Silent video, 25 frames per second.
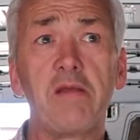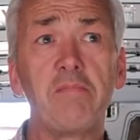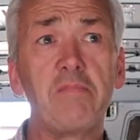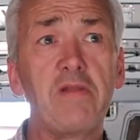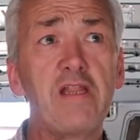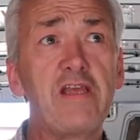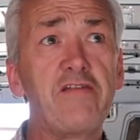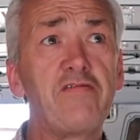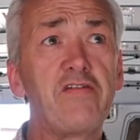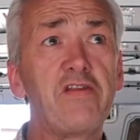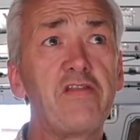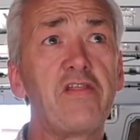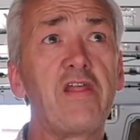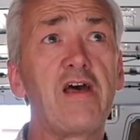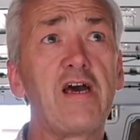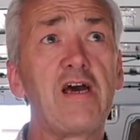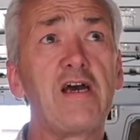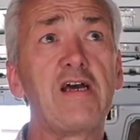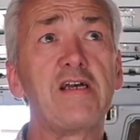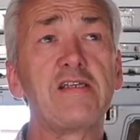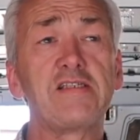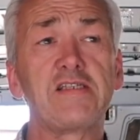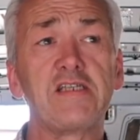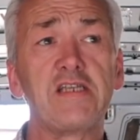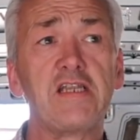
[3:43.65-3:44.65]
I'm leaving
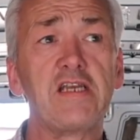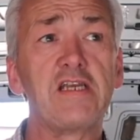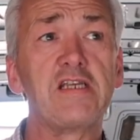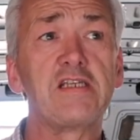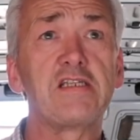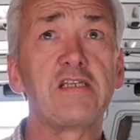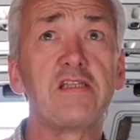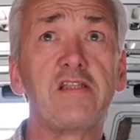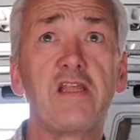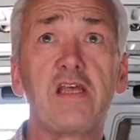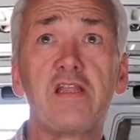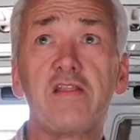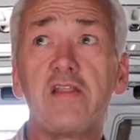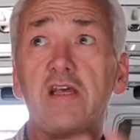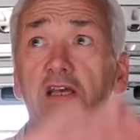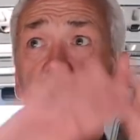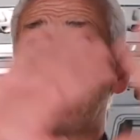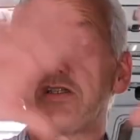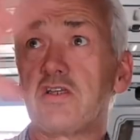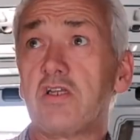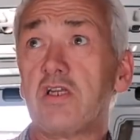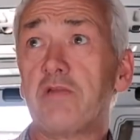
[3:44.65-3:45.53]
that as it is, and then that's